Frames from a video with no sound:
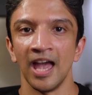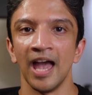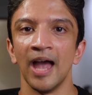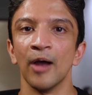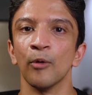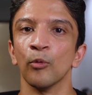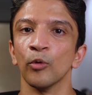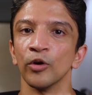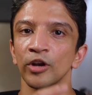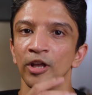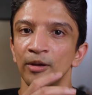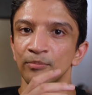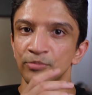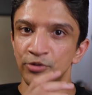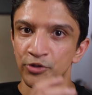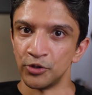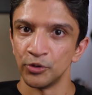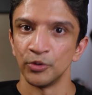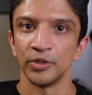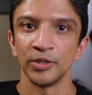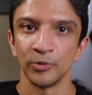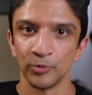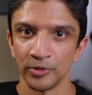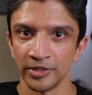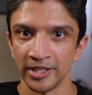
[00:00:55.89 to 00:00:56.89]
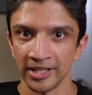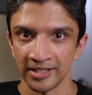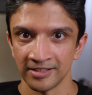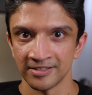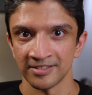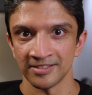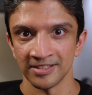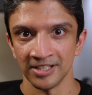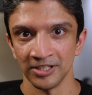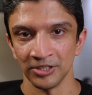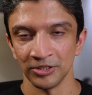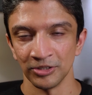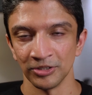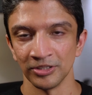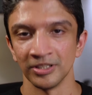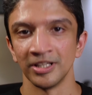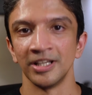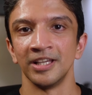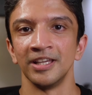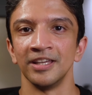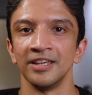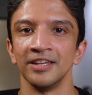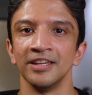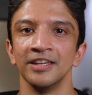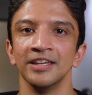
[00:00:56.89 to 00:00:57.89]
And what I'm doing with Excel
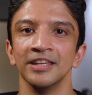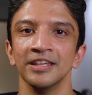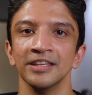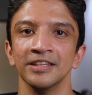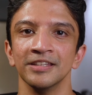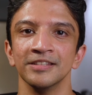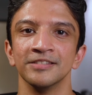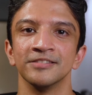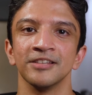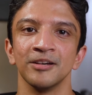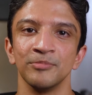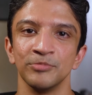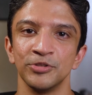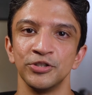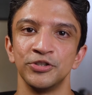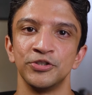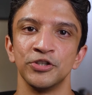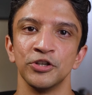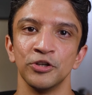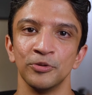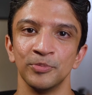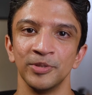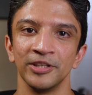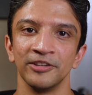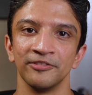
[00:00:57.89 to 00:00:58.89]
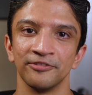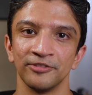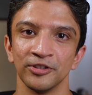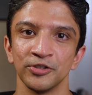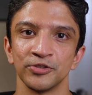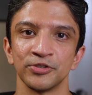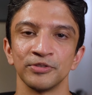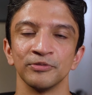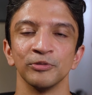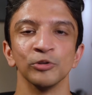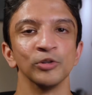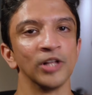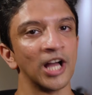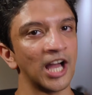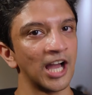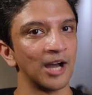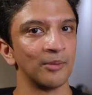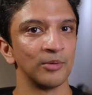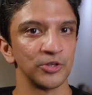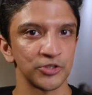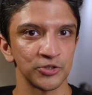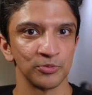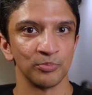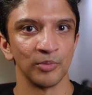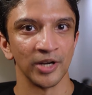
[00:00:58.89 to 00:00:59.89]
is I'm determining, first of all, how
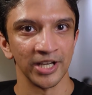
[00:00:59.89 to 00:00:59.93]
much